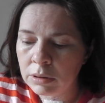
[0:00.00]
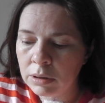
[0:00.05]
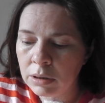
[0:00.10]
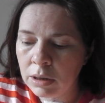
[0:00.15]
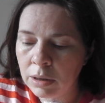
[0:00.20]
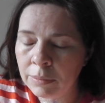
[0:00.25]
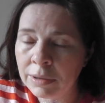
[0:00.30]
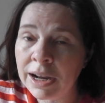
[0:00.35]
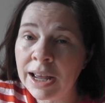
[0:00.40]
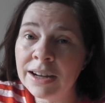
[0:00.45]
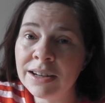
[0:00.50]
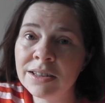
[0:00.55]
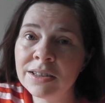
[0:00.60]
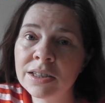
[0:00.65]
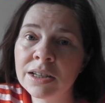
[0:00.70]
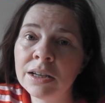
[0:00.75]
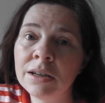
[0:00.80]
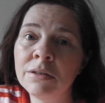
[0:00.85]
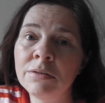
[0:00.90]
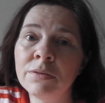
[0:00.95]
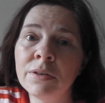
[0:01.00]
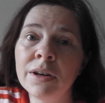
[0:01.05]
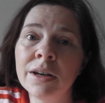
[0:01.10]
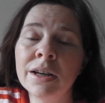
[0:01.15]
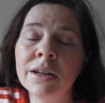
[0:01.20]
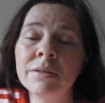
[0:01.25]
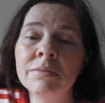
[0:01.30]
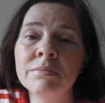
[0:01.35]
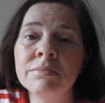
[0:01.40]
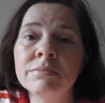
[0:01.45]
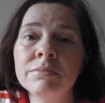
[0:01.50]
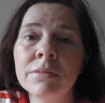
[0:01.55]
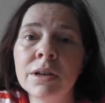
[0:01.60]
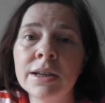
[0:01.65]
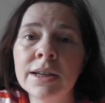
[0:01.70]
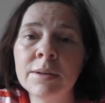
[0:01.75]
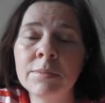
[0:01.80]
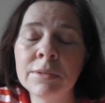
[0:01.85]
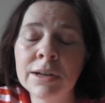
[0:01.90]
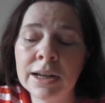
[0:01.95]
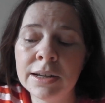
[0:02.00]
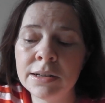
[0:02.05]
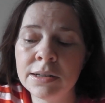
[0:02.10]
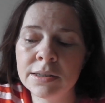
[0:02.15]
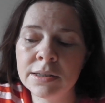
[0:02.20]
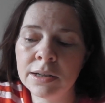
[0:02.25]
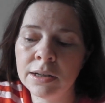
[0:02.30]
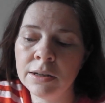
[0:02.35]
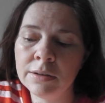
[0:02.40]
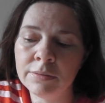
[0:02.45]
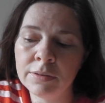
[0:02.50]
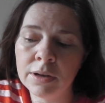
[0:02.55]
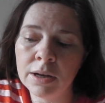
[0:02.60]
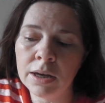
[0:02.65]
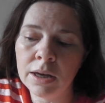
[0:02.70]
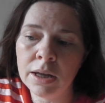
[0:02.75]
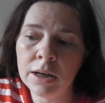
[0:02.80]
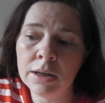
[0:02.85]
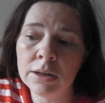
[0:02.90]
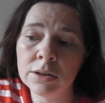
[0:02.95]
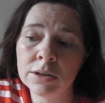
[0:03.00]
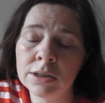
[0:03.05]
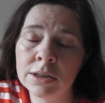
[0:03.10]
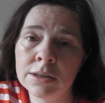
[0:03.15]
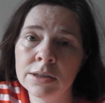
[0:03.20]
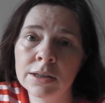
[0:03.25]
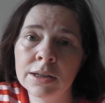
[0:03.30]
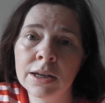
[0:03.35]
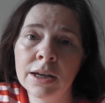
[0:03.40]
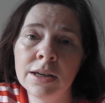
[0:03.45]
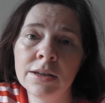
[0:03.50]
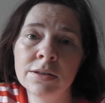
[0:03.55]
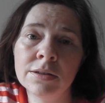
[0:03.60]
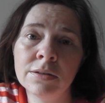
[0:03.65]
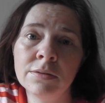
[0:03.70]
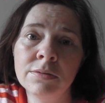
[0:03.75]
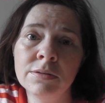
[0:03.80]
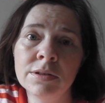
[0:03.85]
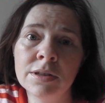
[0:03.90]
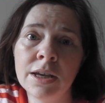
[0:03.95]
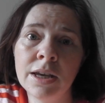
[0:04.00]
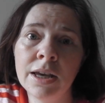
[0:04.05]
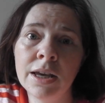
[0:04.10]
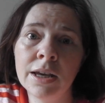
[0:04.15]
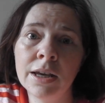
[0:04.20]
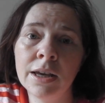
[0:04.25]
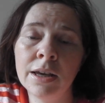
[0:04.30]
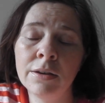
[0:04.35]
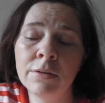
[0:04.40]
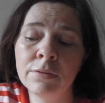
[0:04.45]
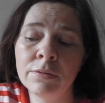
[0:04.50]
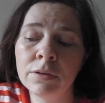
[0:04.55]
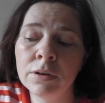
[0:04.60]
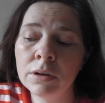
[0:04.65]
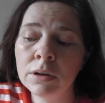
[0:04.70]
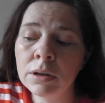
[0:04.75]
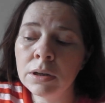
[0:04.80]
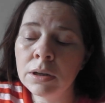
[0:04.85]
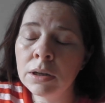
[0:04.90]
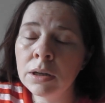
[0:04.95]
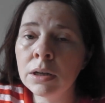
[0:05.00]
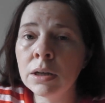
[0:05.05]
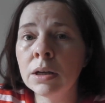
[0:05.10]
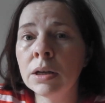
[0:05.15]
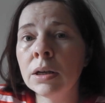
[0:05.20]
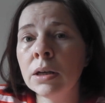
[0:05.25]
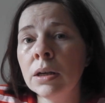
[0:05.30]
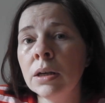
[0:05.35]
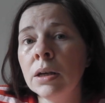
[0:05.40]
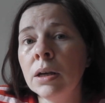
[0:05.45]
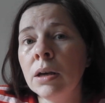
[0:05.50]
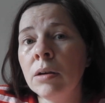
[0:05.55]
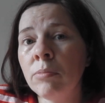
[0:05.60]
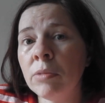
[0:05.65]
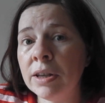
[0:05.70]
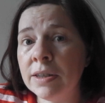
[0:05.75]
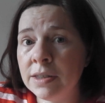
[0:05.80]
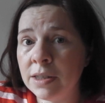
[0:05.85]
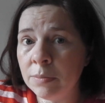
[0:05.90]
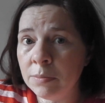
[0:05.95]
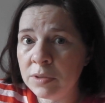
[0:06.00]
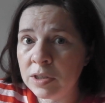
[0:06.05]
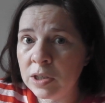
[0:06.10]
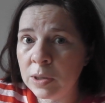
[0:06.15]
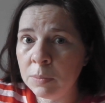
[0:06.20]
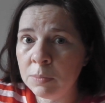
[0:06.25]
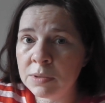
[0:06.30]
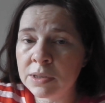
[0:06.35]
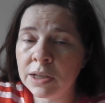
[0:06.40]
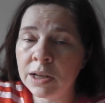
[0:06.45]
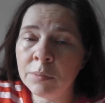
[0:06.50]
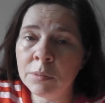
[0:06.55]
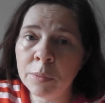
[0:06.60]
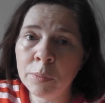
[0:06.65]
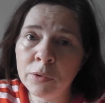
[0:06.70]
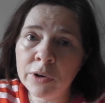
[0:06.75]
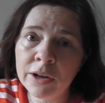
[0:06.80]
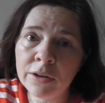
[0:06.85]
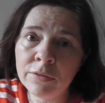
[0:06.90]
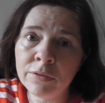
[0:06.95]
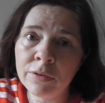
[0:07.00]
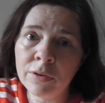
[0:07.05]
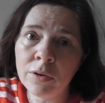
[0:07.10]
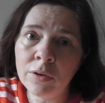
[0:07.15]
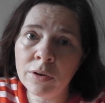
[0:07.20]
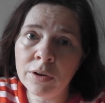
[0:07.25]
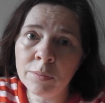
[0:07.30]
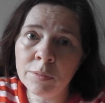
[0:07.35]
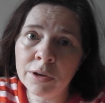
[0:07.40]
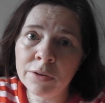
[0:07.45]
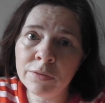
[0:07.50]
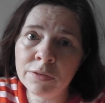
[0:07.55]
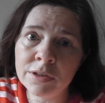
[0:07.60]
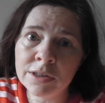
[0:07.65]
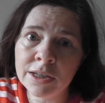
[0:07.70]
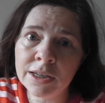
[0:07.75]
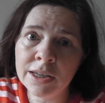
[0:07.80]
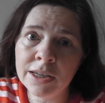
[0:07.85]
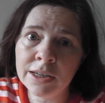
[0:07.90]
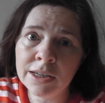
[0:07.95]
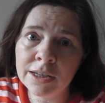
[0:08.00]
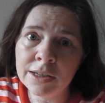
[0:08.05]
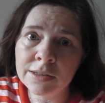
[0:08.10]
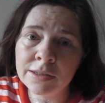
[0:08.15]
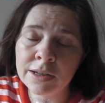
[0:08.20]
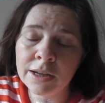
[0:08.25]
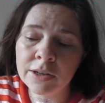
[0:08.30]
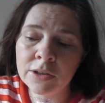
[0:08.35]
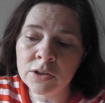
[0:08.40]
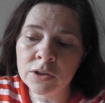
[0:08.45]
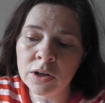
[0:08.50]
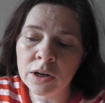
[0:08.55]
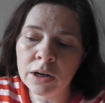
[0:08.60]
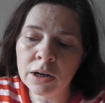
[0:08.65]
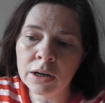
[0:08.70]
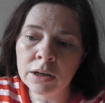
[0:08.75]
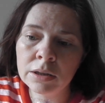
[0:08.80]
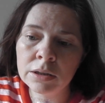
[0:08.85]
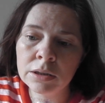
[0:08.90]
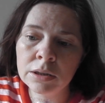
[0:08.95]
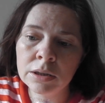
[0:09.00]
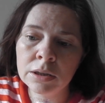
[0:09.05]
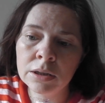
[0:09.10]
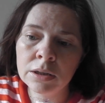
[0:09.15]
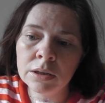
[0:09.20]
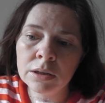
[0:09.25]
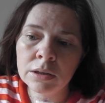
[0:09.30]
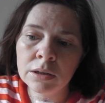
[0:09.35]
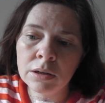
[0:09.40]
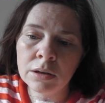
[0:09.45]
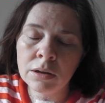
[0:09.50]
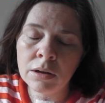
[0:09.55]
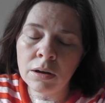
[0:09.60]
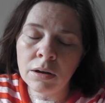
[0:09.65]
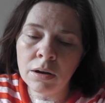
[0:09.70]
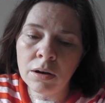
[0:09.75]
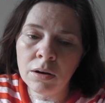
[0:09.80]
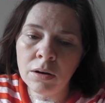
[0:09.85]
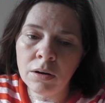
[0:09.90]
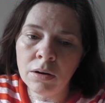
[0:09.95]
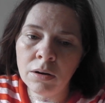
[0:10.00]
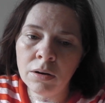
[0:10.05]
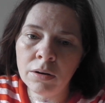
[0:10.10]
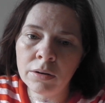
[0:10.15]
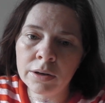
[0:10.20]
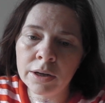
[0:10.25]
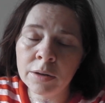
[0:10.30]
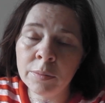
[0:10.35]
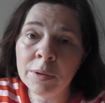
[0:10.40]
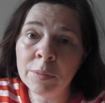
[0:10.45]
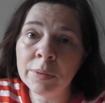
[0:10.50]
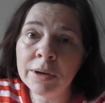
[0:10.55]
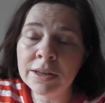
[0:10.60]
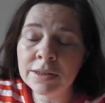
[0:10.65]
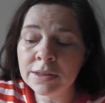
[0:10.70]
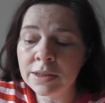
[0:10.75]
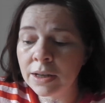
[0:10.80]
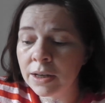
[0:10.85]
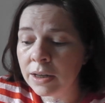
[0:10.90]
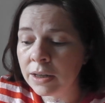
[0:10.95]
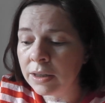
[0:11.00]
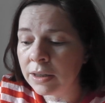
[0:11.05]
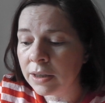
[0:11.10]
I'm glad it's over. I am glad it's over, and it's just a case of seeing if my symptoms, like my brain fog and my fatigue, etc., are going to be better.